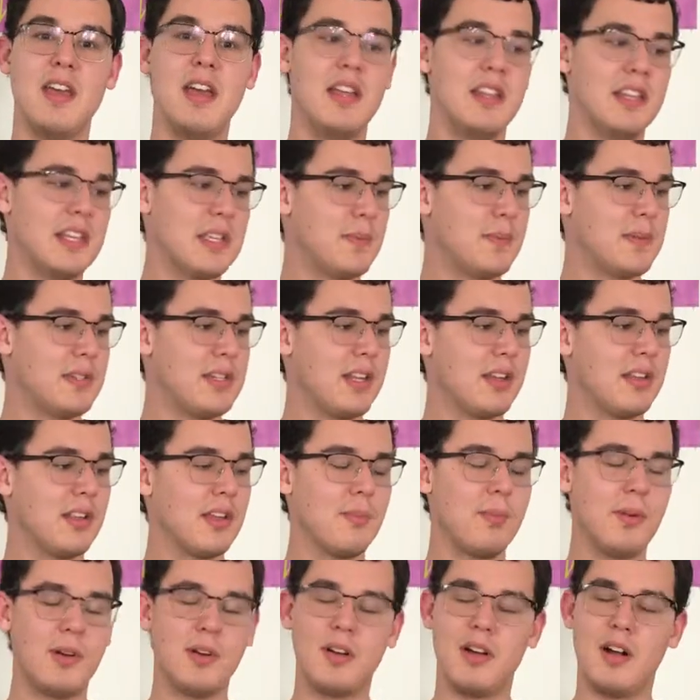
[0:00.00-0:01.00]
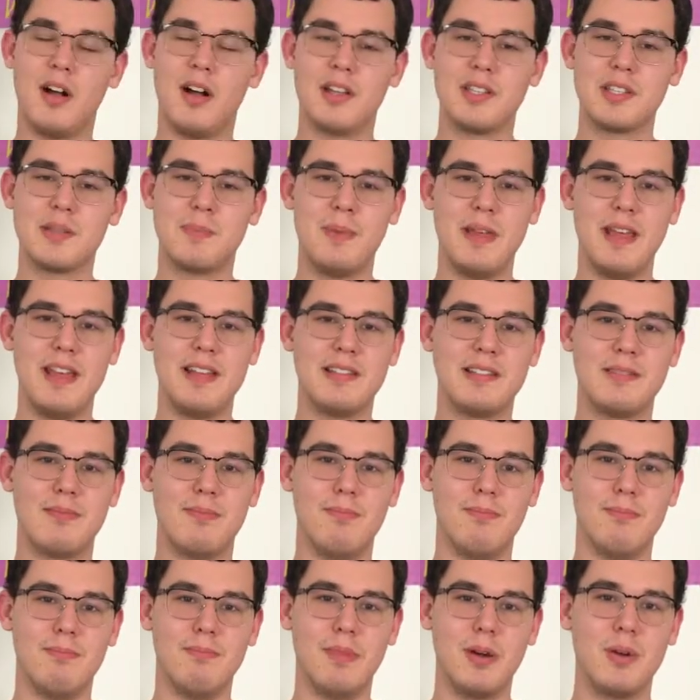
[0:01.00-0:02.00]
This particular book haul
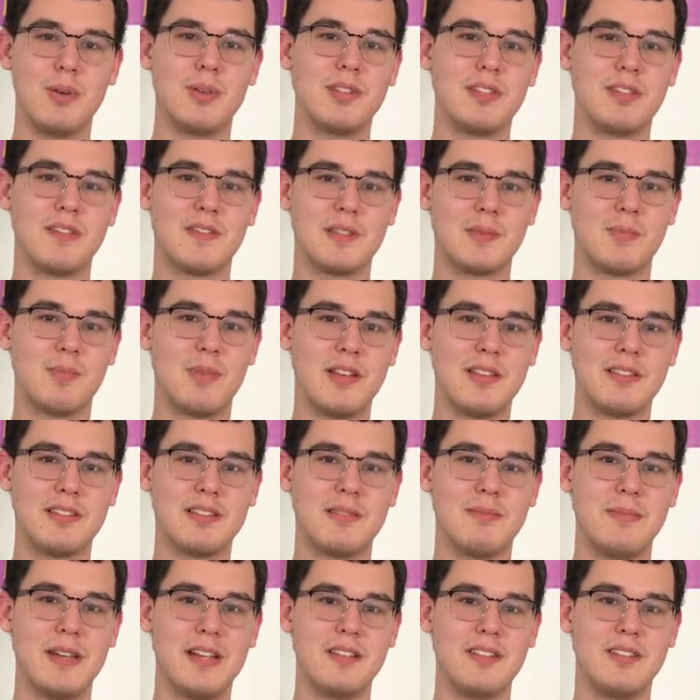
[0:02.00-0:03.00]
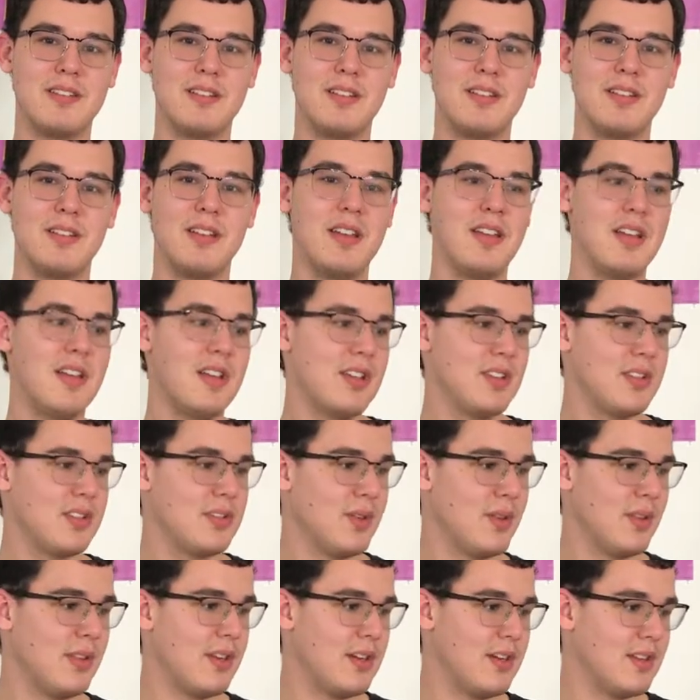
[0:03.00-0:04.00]
spans most of spring semester,
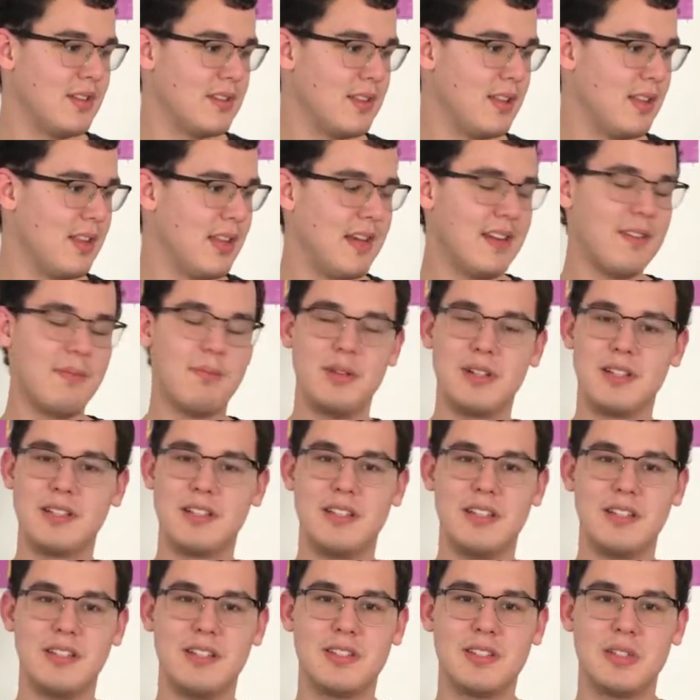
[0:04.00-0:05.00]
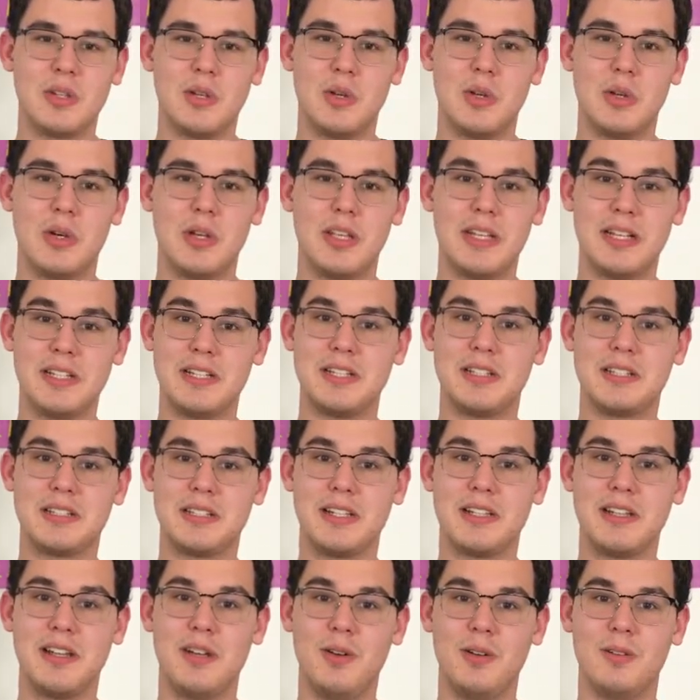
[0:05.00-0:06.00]
so there's a lot of books here, so let's just
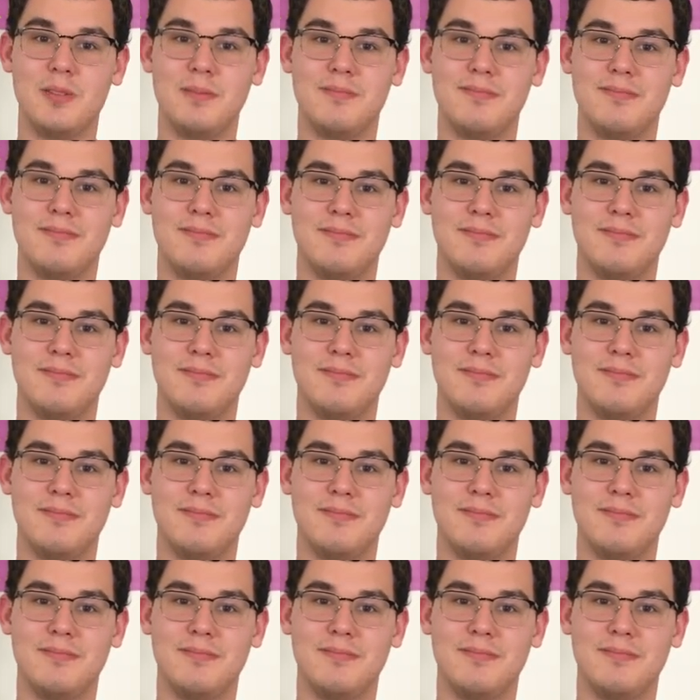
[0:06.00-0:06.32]
get going.